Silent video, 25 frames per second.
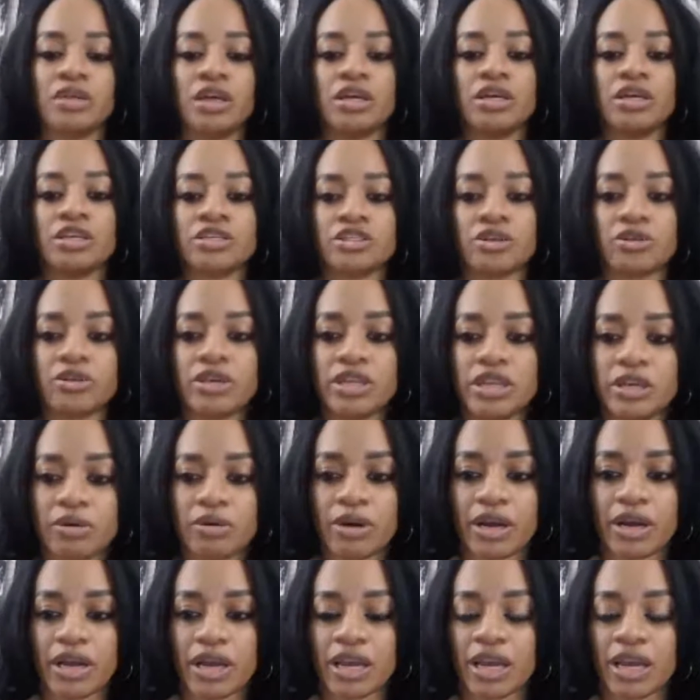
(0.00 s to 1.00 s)
So
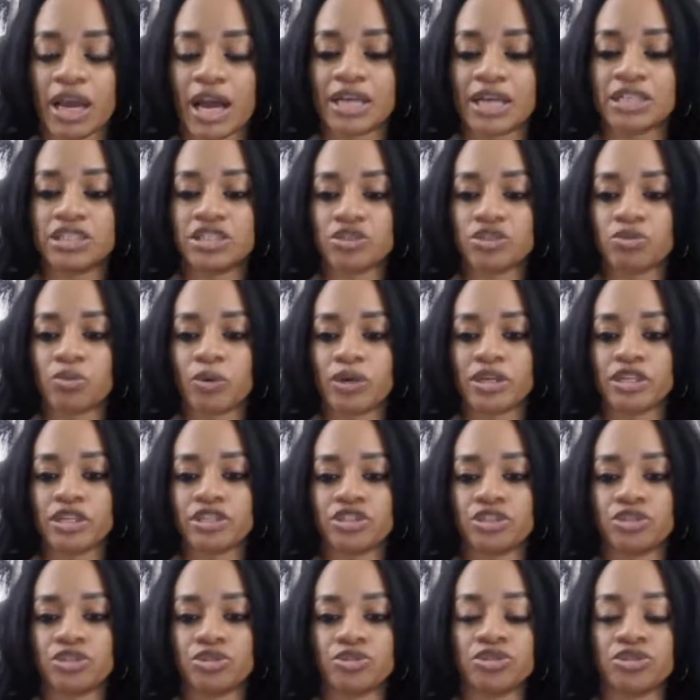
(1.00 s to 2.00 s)
anyway, I just wanted
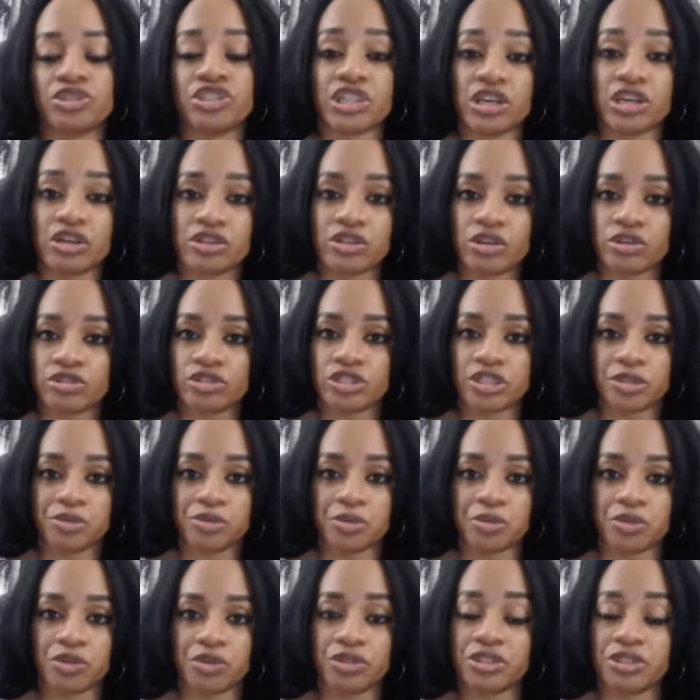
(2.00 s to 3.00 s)
to share those tips
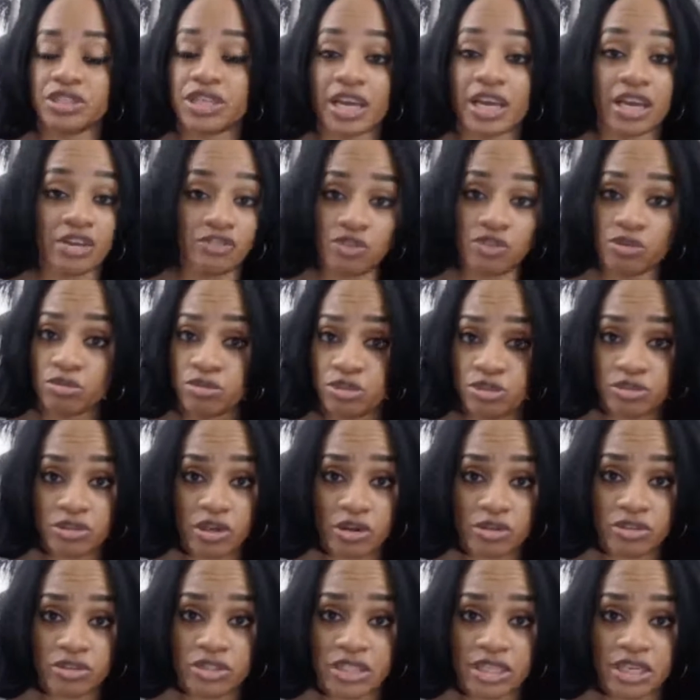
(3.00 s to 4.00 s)
with you today. If you do
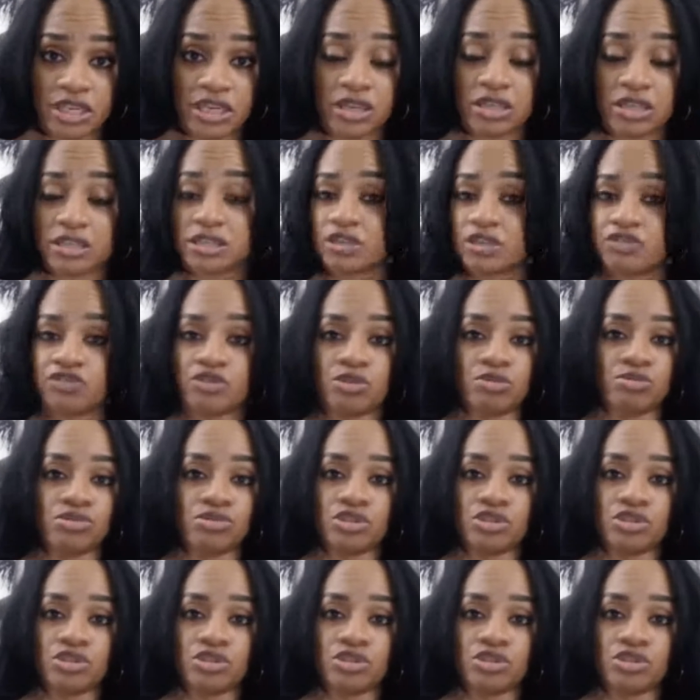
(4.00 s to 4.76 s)
those things, if you